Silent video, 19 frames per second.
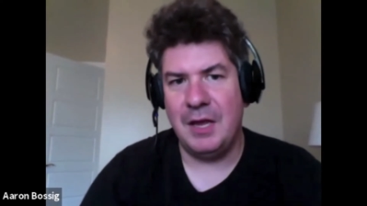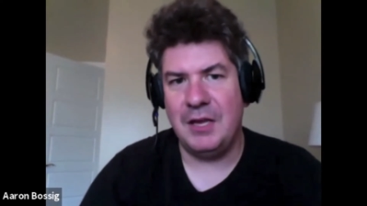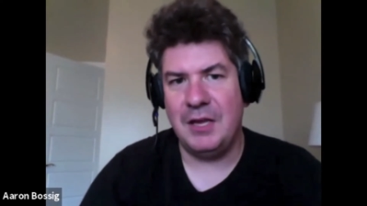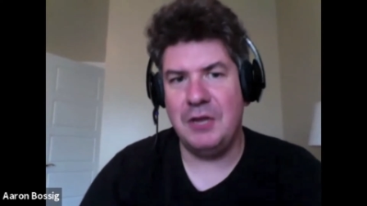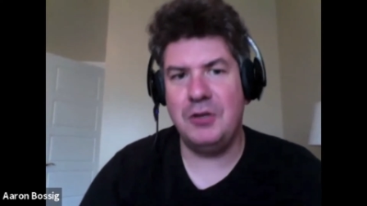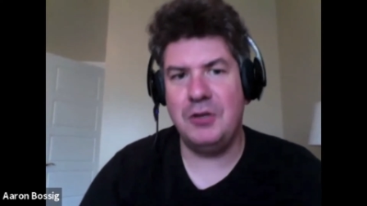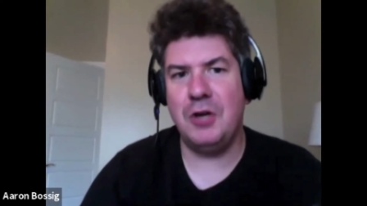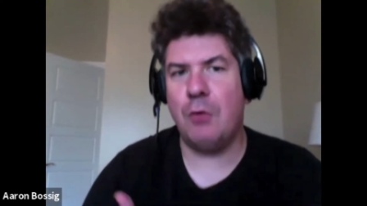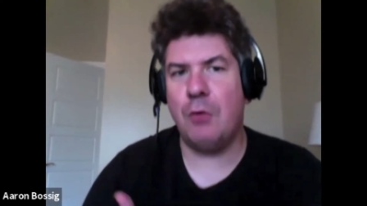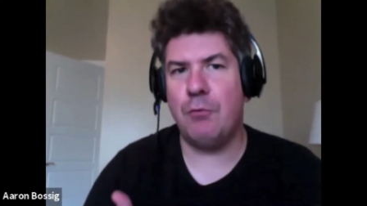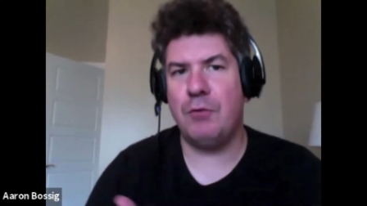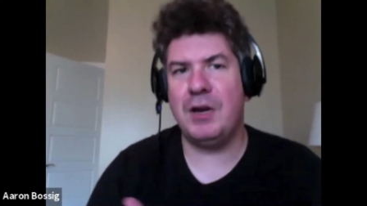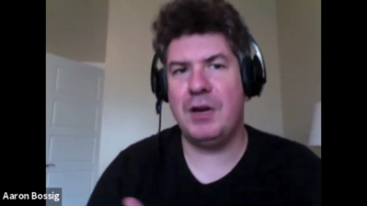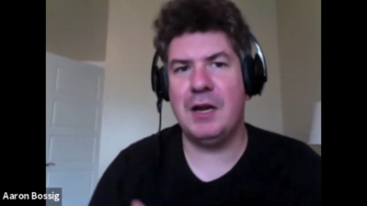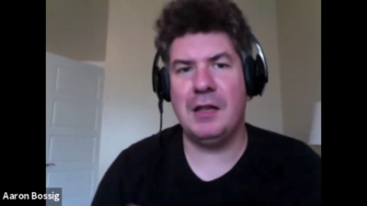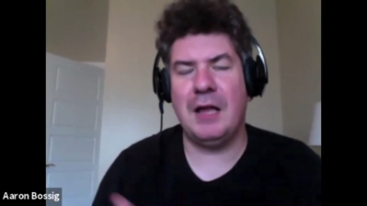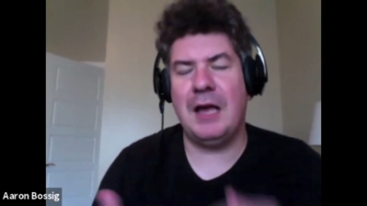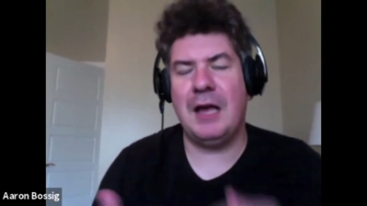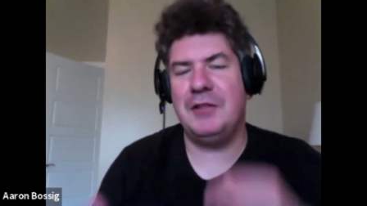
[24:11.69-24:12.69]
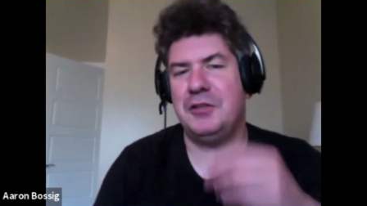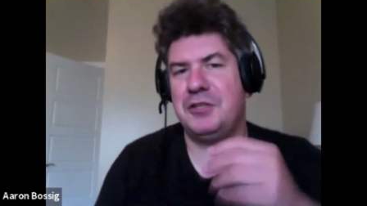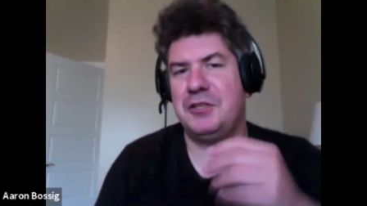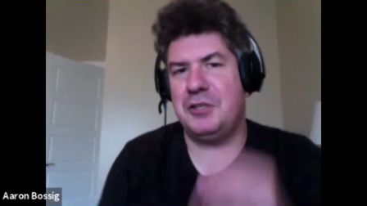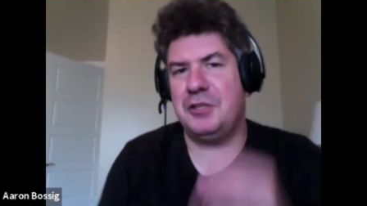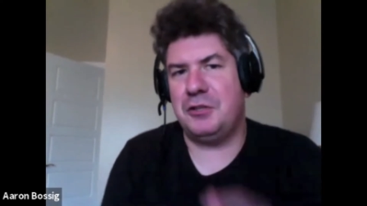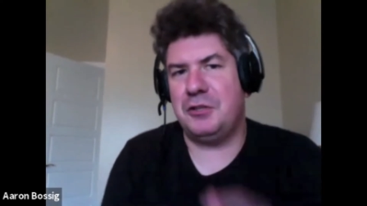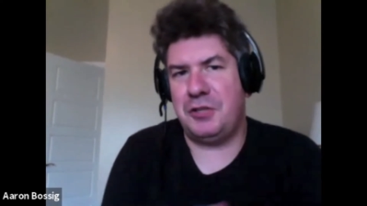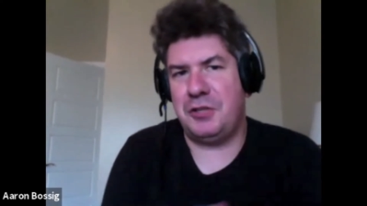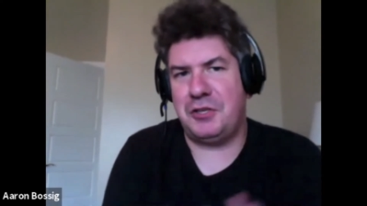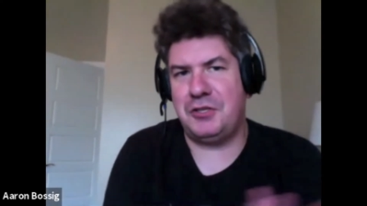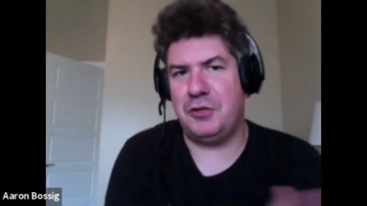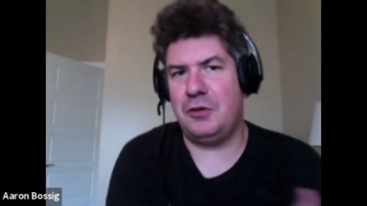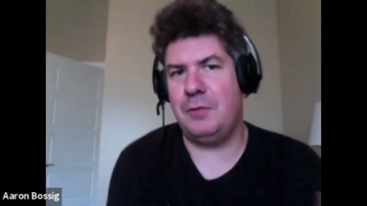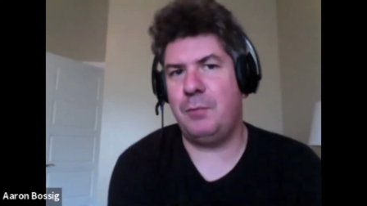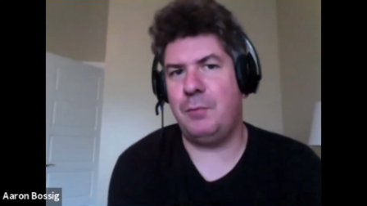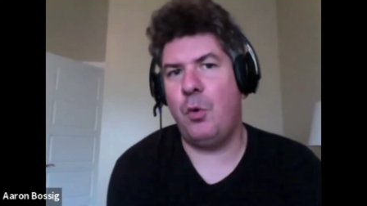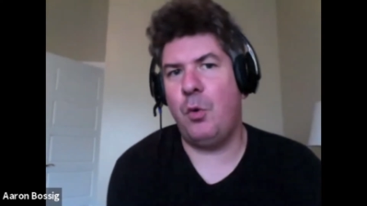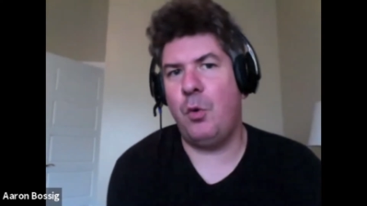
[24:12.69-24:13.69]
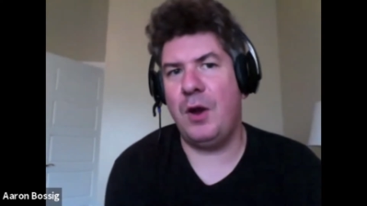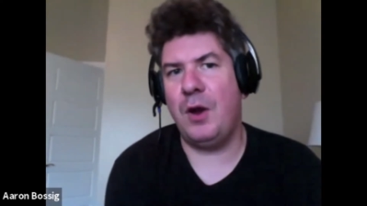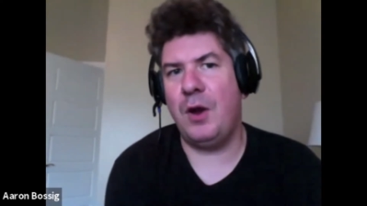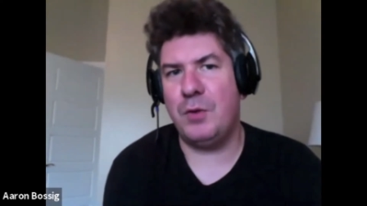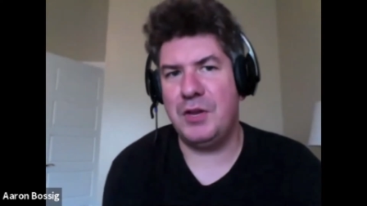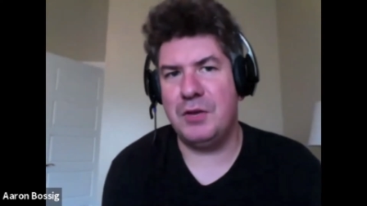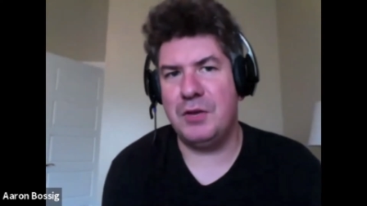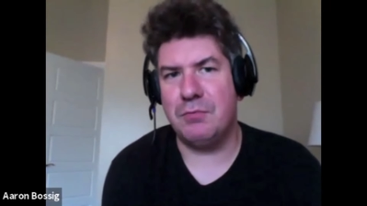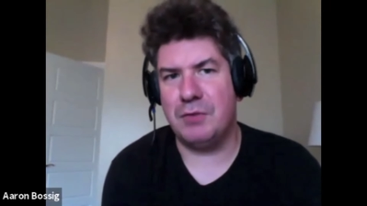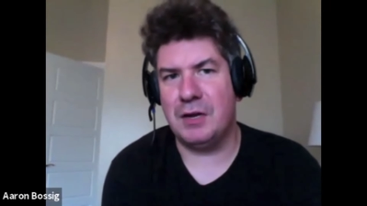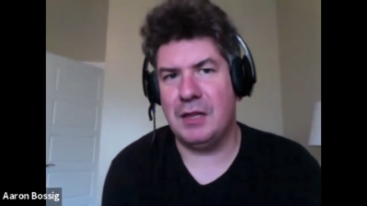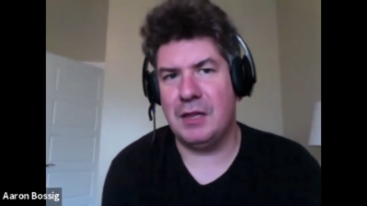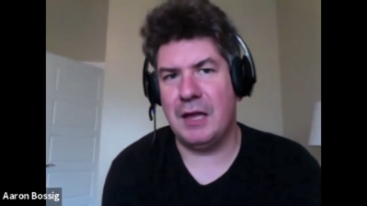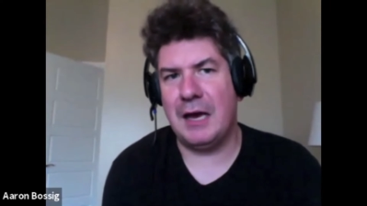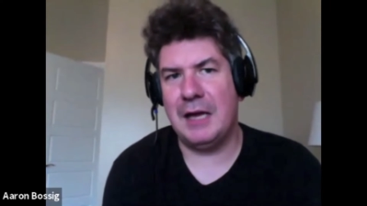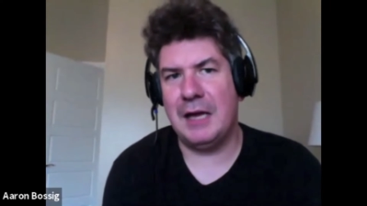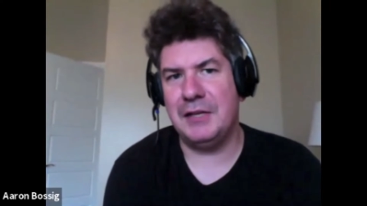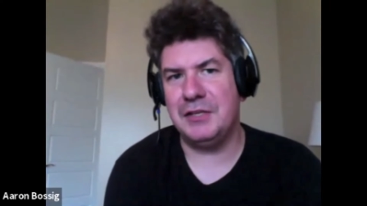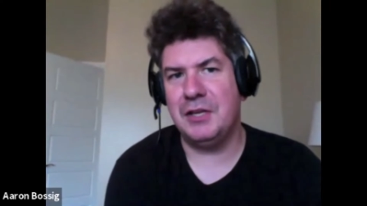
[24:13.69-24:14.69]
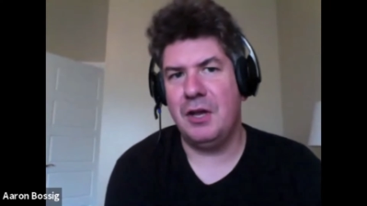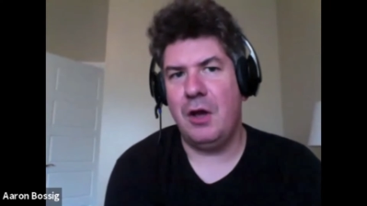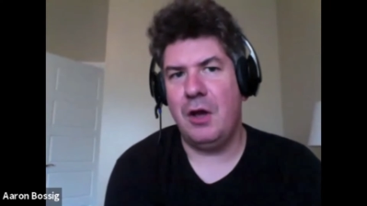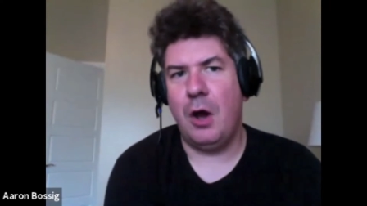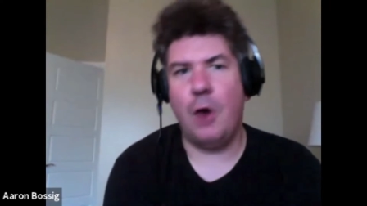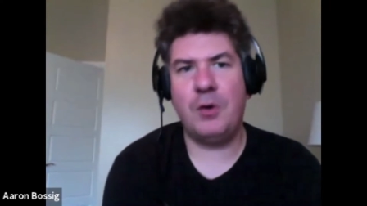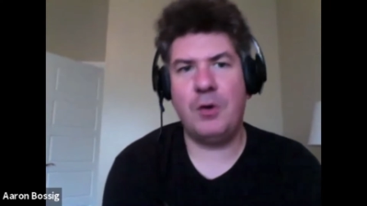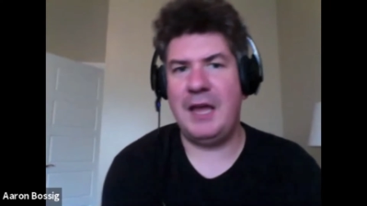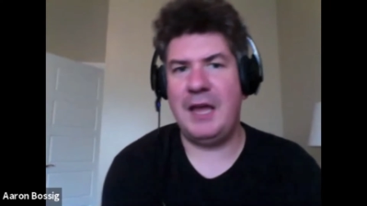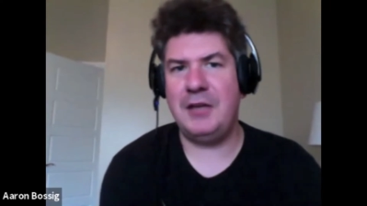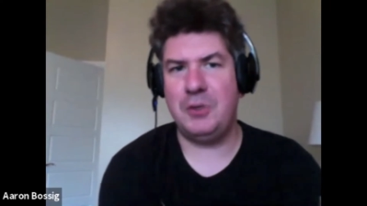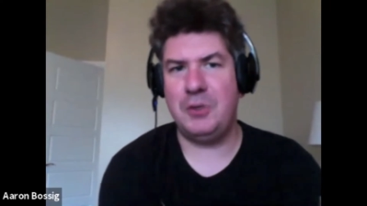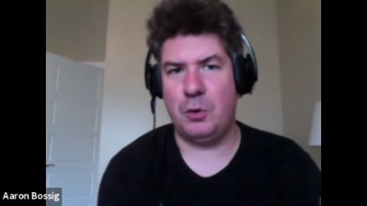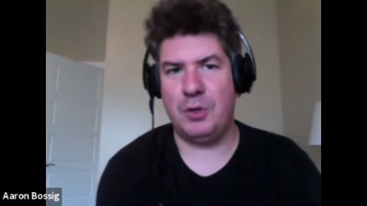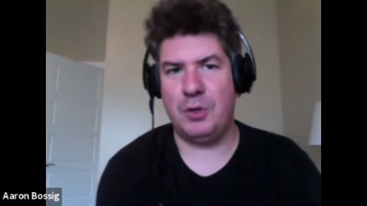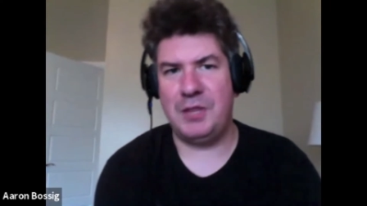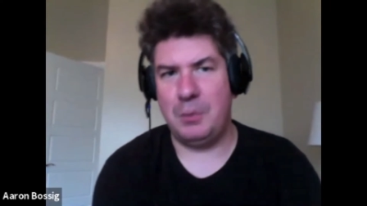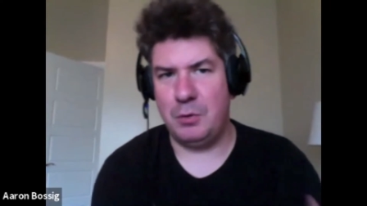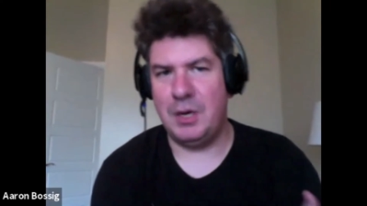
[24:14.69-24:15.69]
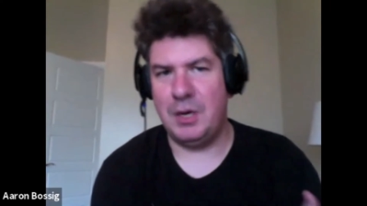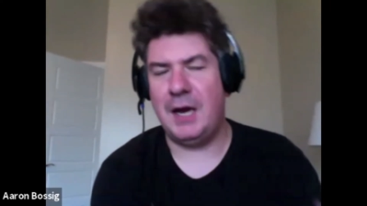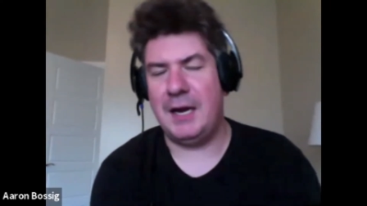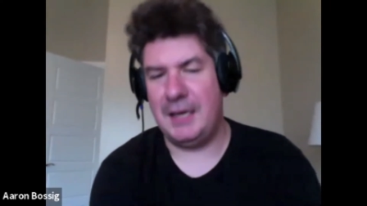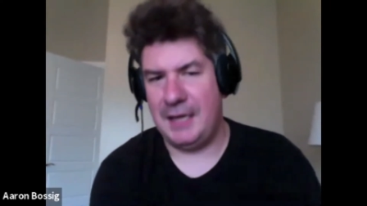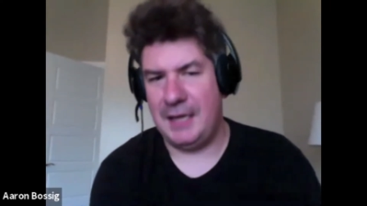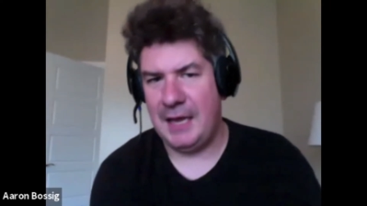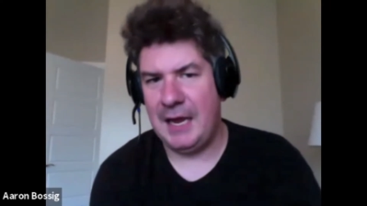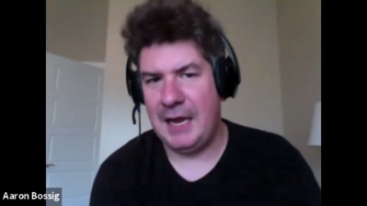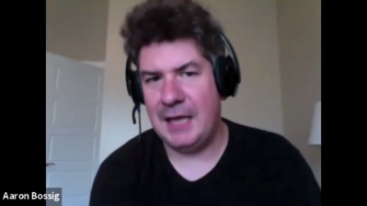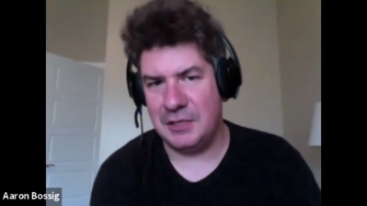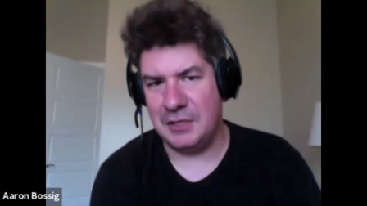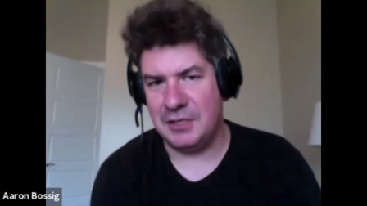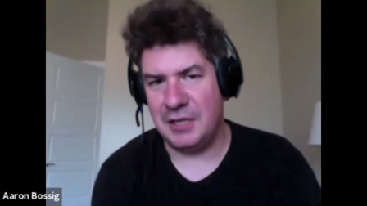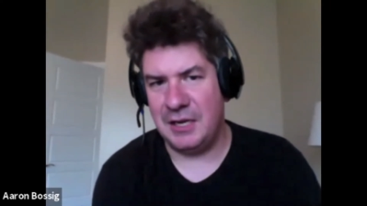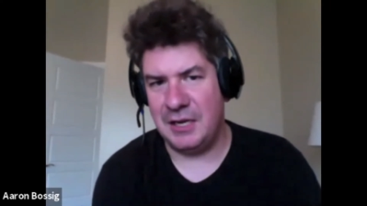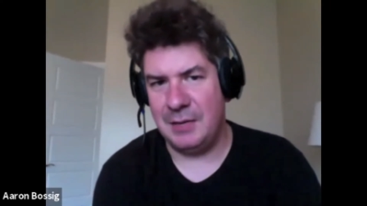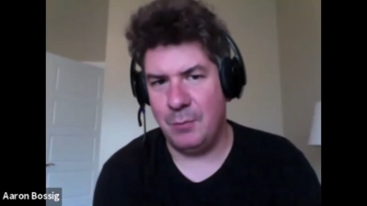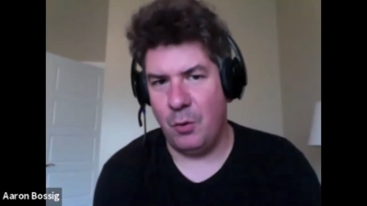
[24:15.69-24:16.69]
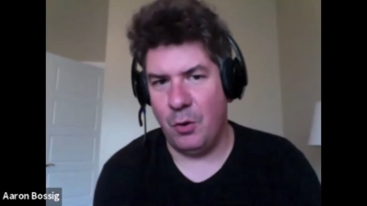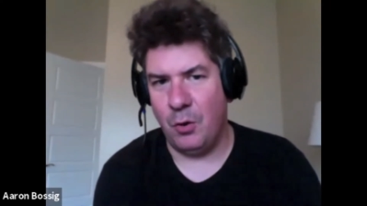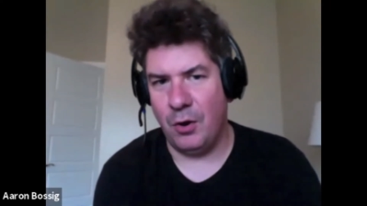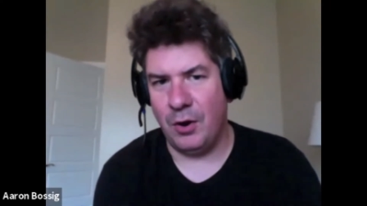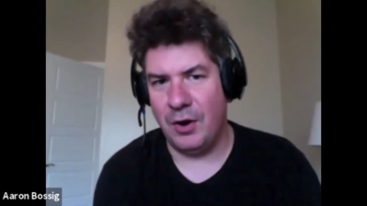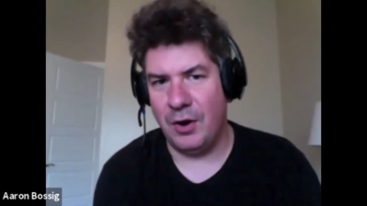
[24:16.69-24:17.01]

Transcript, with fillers: You don't realize there's a, there's a certain point where you realize okay, Dorothy, we're not in Kansas anymore.